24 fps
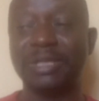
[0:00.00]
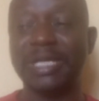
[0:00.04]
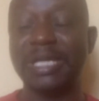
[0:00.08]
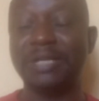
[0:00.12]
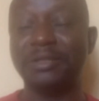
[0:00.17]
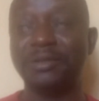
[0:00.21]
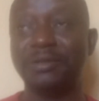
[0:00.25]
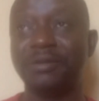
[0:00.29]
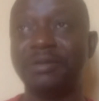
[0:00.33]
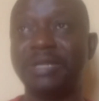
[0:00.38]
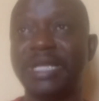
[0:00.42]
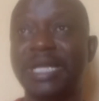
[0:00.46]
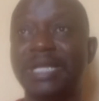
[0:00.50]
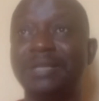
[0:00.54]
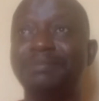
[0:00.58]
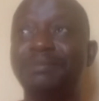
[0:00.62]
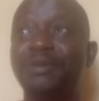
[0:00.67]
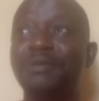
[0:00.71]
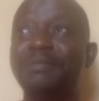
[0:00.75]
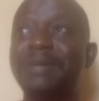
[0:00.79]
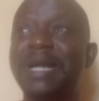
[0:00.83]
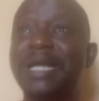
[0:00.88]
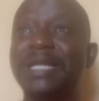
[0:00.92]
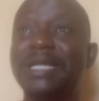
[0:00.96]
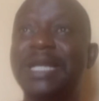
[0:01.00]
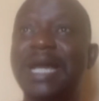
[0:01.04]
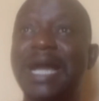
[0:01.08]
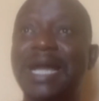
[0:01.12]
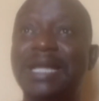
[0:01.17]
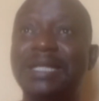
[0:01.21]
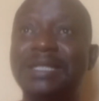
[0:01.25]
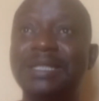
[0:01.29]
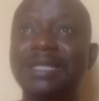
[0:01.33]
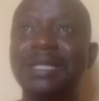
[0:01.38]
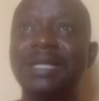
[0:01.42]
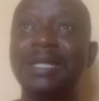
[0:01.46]
and all that. But my
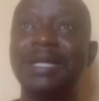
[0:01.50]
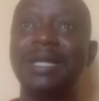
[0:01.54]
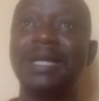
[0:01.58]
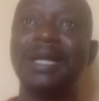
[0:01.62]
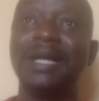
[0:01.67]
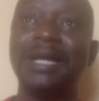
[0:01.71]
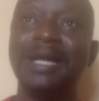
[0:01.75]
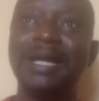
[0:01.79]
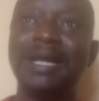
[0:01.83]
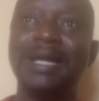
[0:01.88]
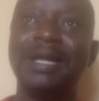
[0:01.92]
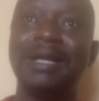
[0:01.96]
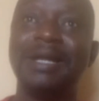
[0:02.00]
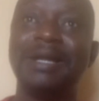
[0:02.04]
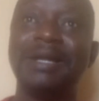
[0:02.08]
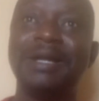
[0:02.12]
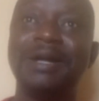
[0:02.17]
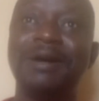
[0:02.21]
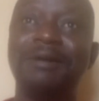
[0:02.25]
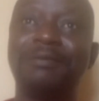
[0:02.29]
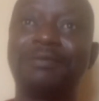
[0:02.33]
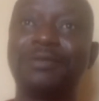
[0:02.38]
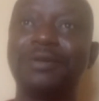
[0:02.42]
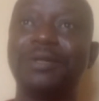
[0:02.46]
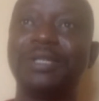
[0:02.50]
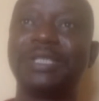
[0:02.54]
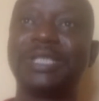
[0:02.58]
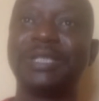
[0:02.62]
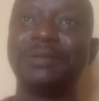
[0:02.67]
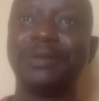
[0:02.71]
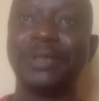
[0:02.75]
dad, of course,